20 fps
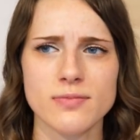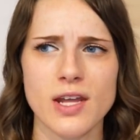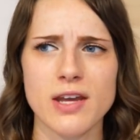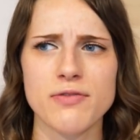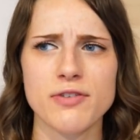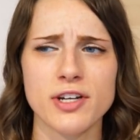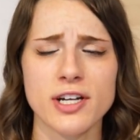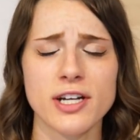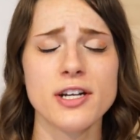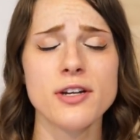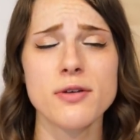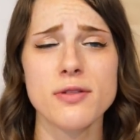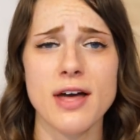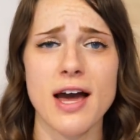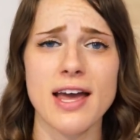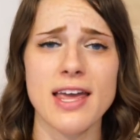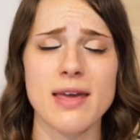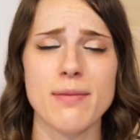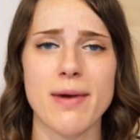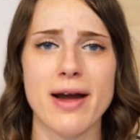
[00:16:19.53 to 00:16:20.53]
If you're gonna do
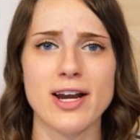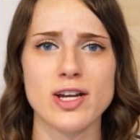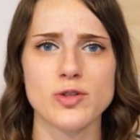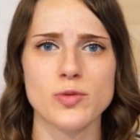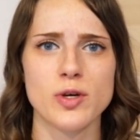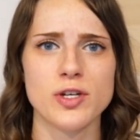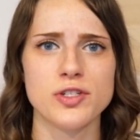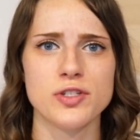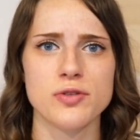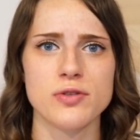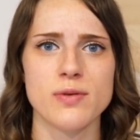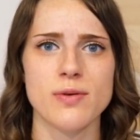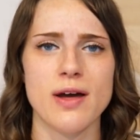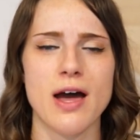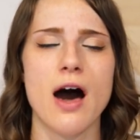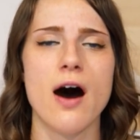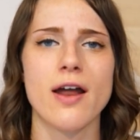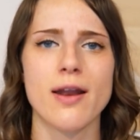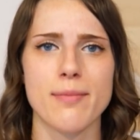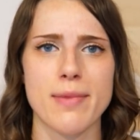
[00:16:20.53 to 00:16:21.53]
that, you might as well do the
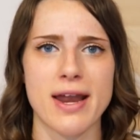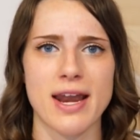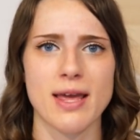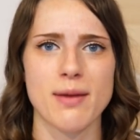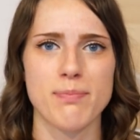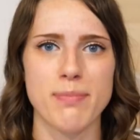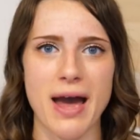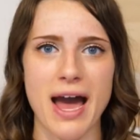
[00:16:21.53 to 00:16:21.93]
automatic